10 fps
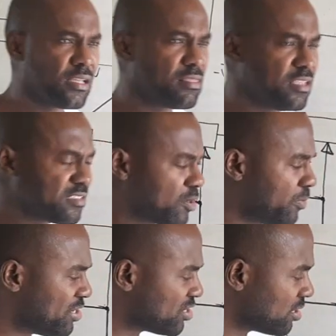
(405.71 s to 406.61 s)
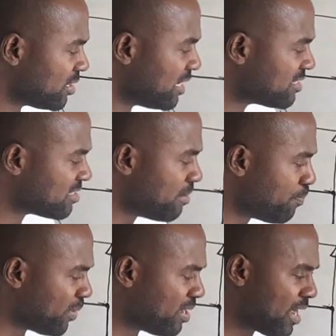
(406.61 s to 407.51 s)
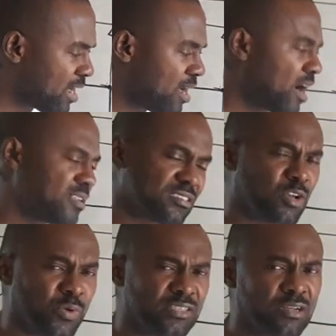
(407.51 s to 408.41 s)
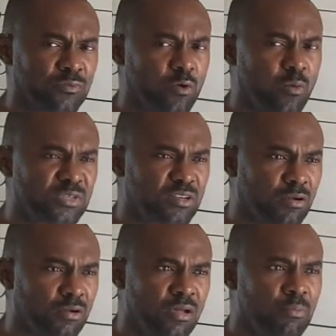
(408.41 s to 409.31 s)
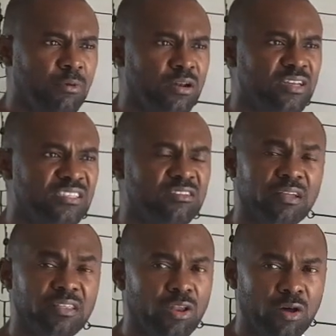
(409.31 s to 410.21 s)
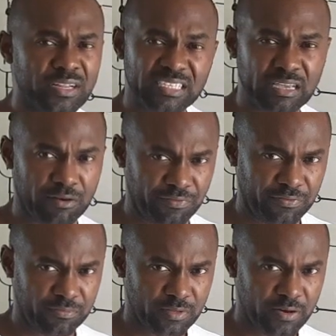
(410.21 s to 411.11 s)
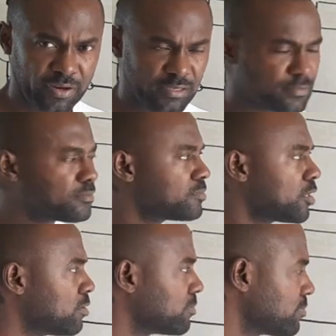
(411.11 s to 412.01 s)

This equation is simply a consequence of Ohm's law, but it is not the law itself, right? Good.